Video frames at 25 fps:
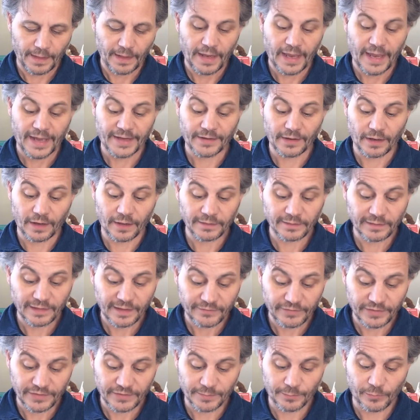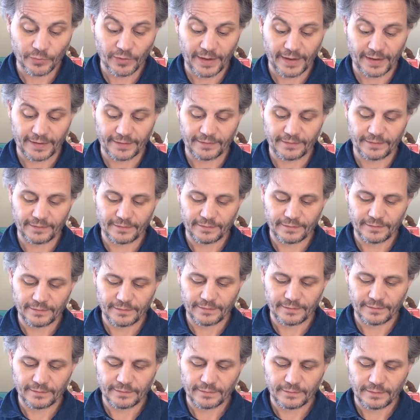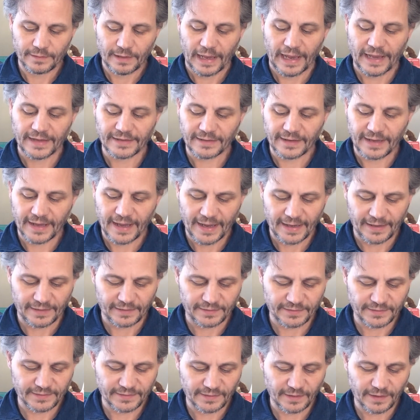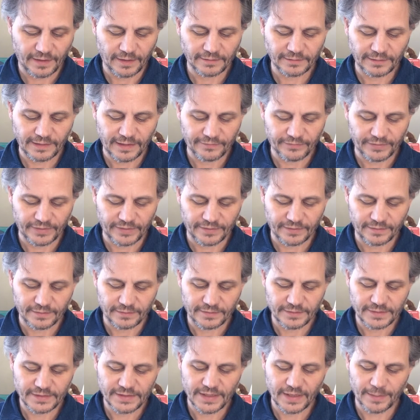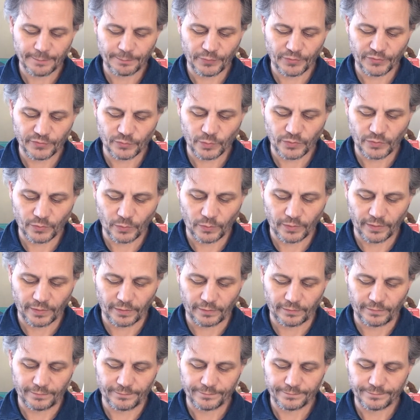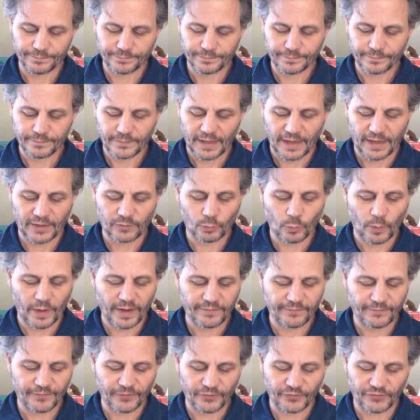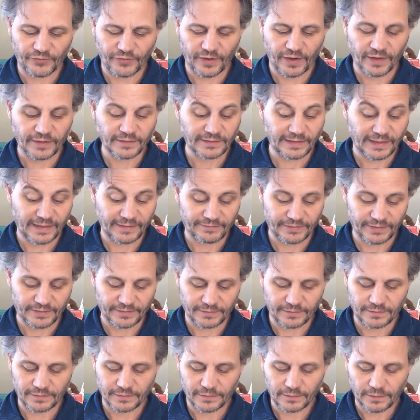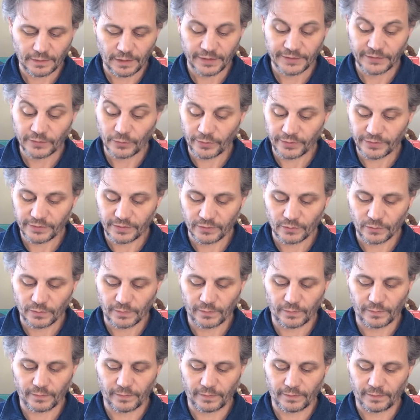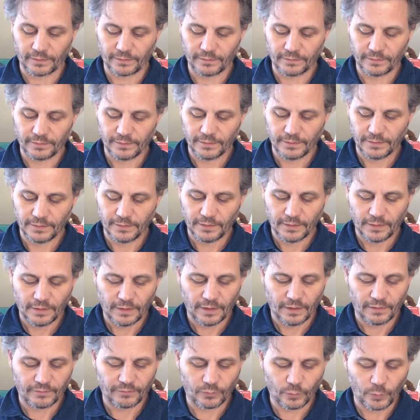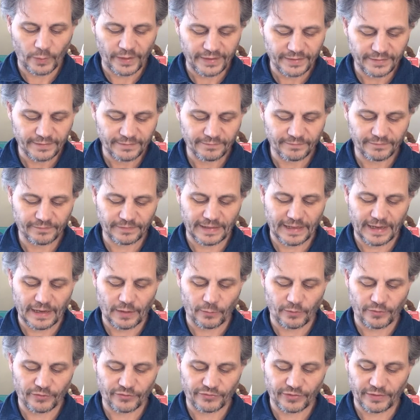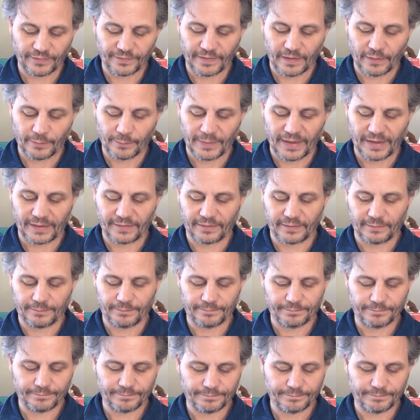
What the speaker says: and unleavened bread, and cakes unleavened, tempered with oil, and wafers unleavened, anointed with oil. Of wheaten flour shalt thou make them.